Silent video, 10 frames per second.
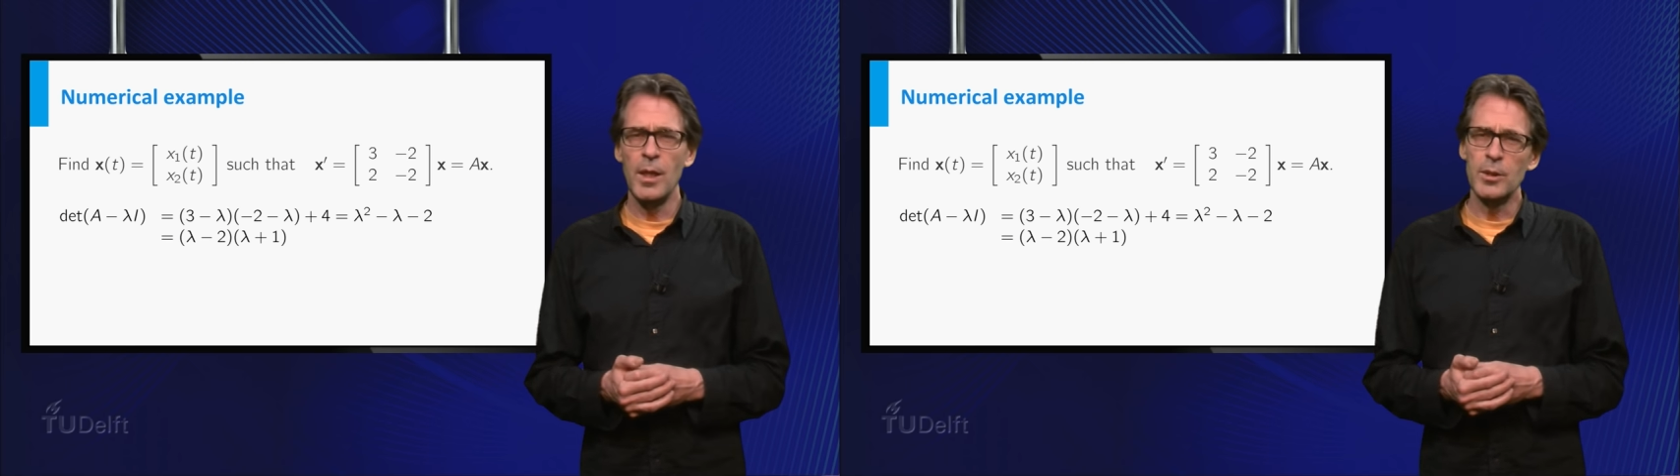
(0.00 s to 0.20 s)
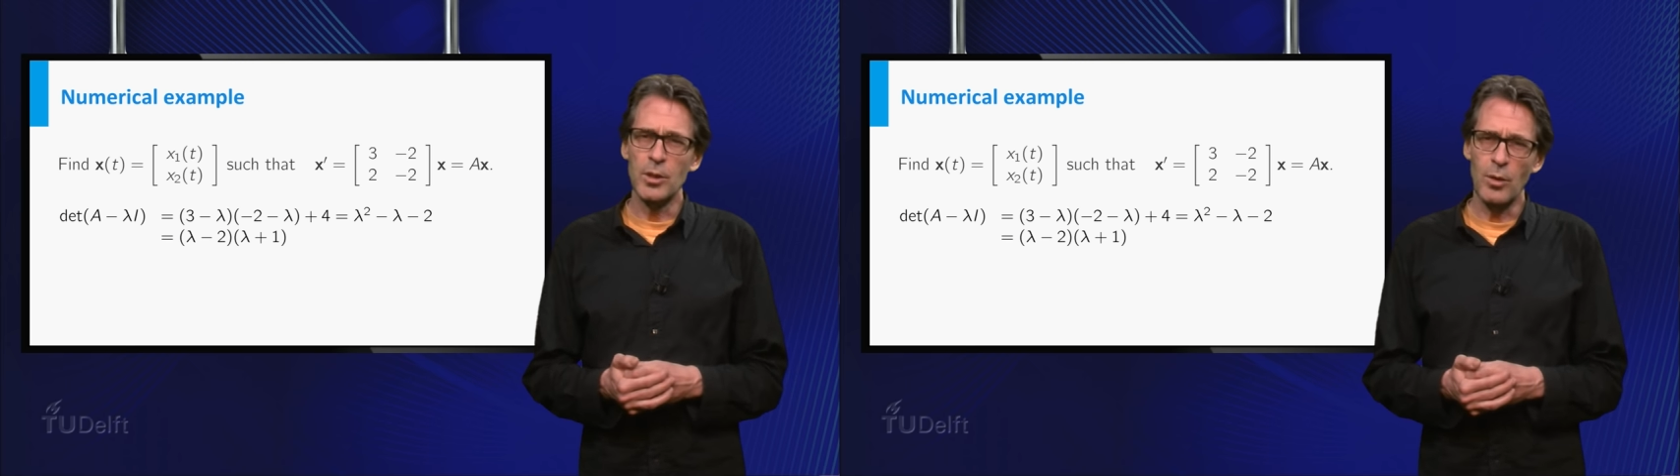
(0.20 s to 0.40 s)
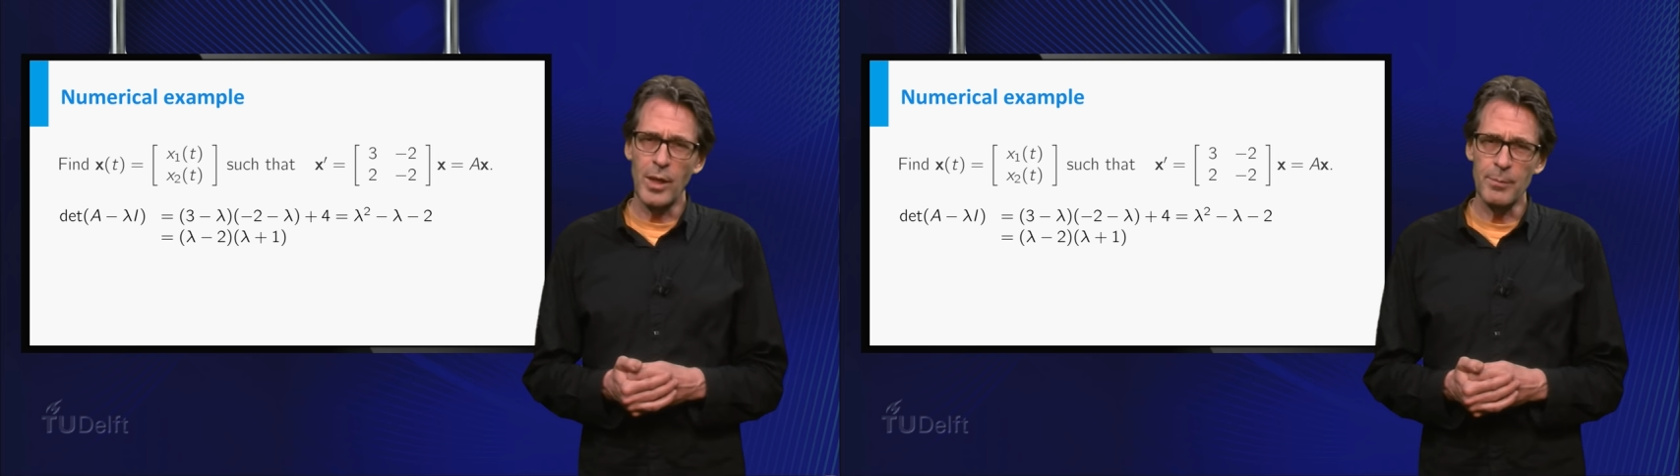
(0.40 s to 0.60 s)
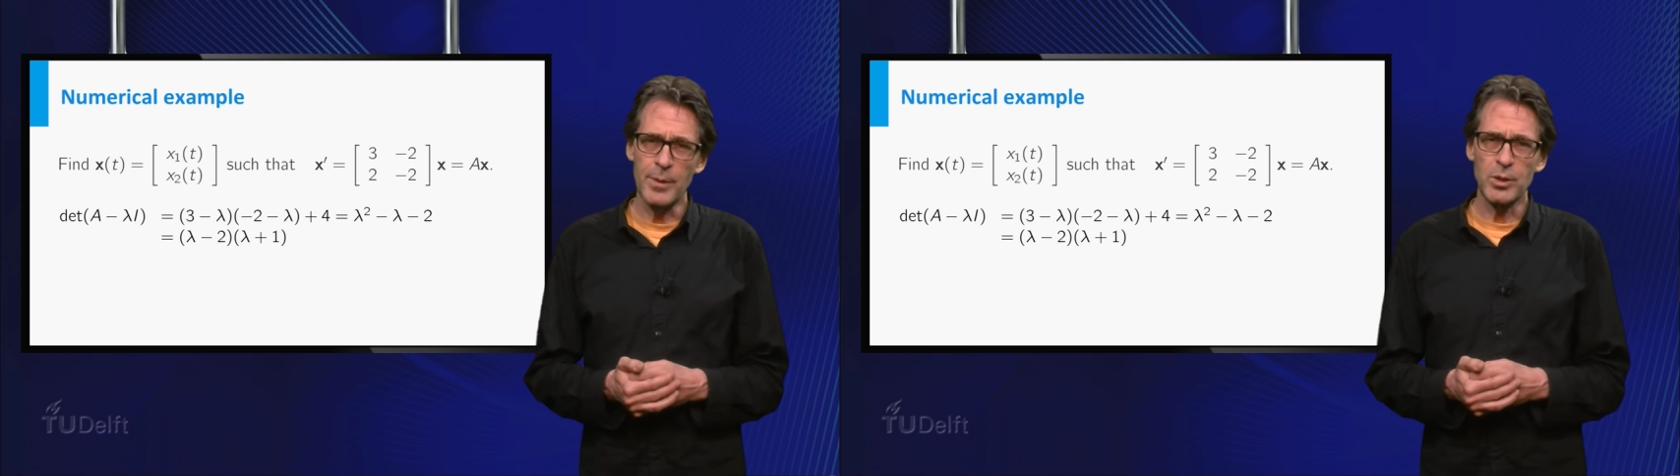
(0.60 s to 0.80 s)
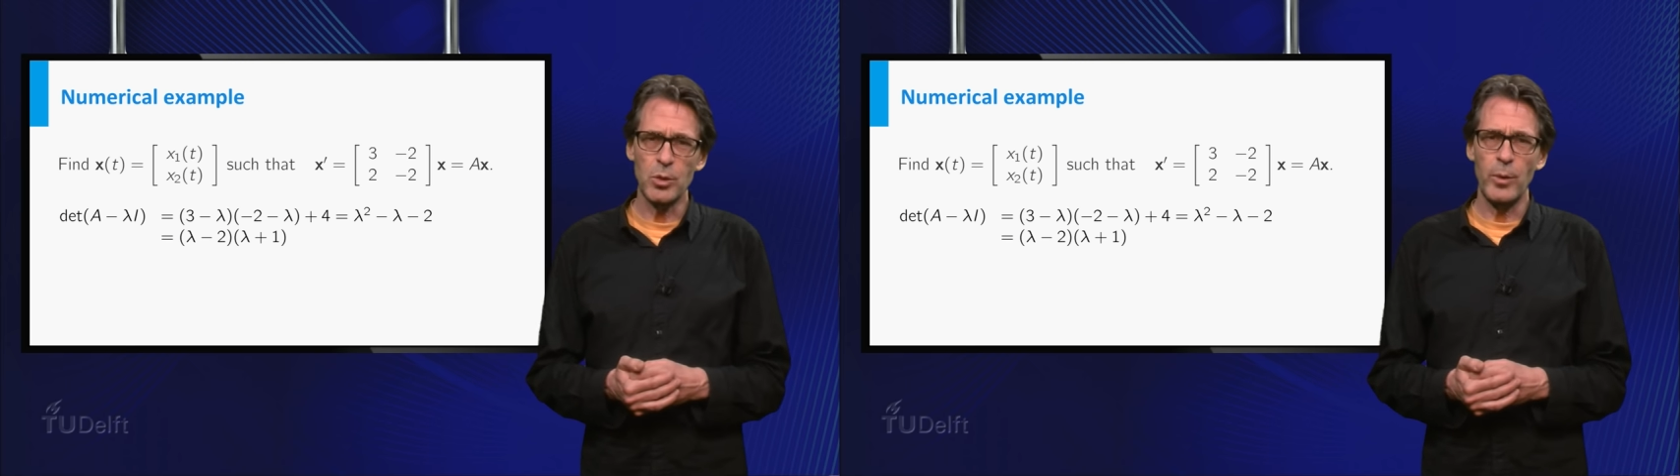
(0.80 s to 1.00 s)
So lambda
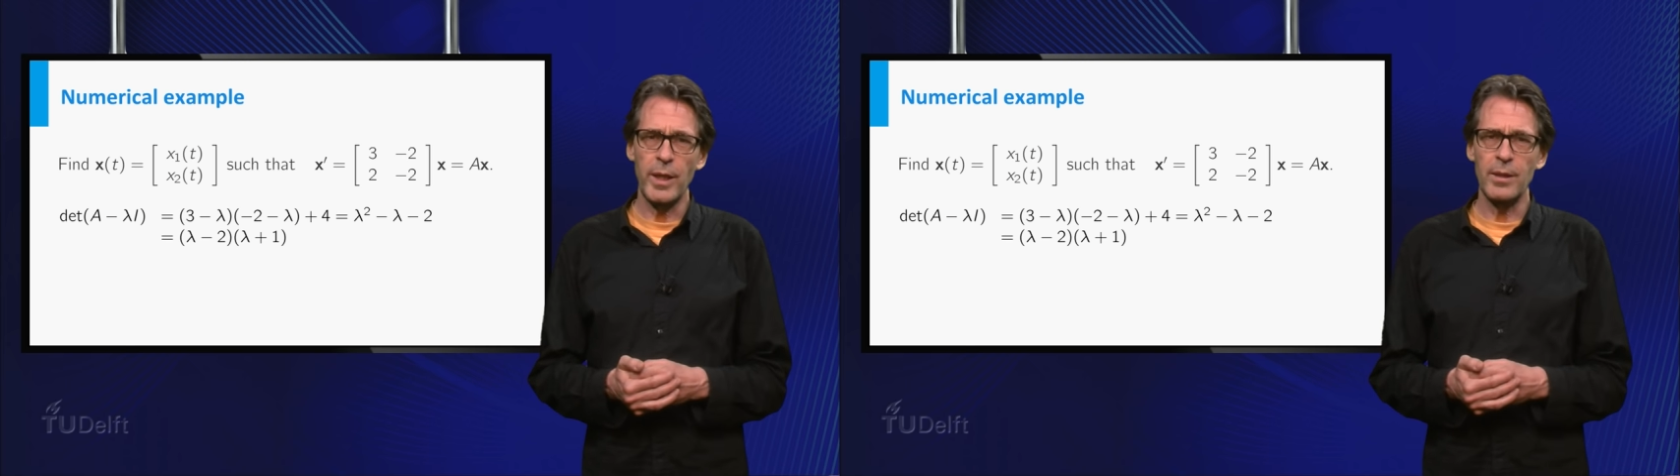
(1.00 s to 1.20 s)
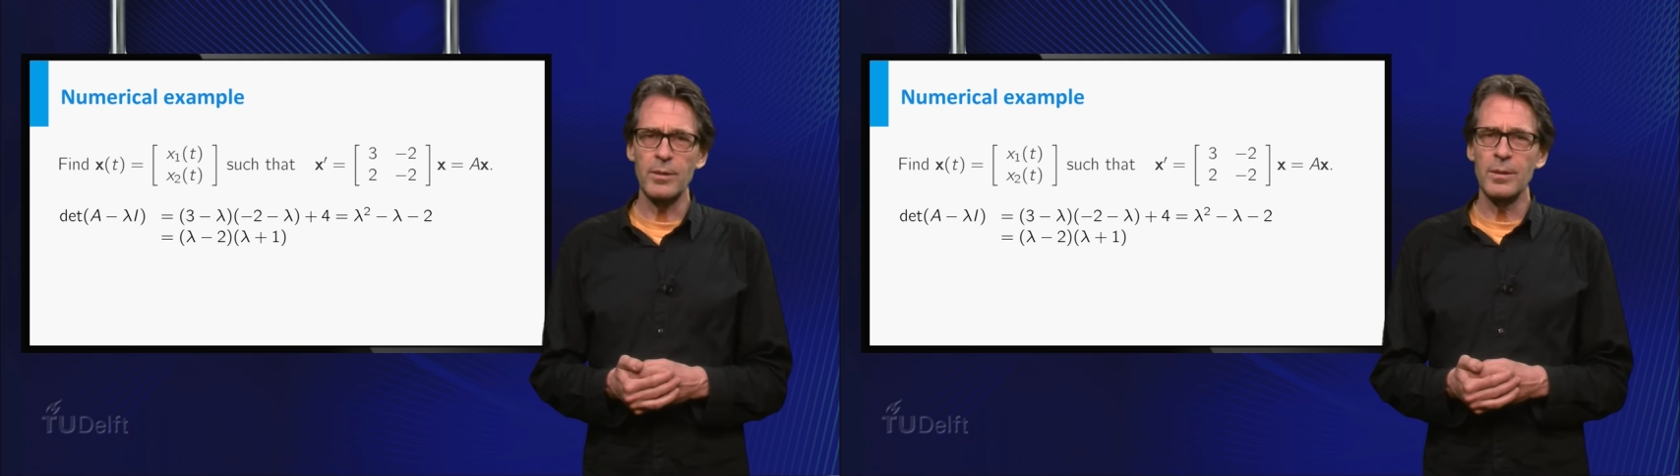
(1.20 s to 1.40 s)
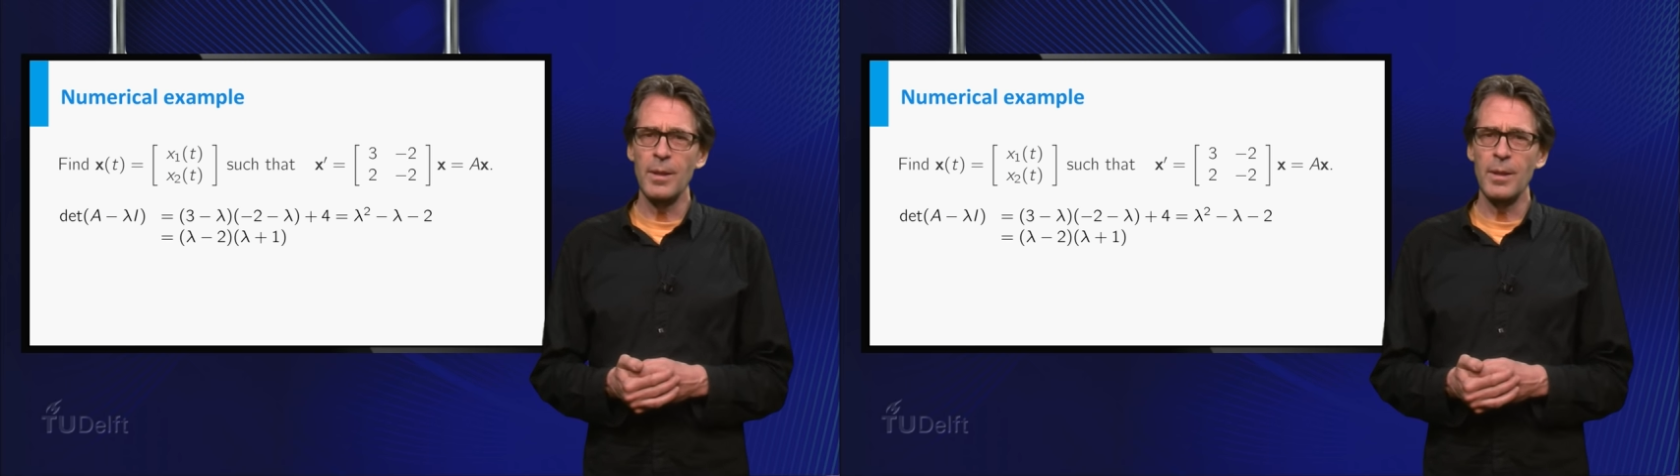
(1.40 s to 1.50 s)
squared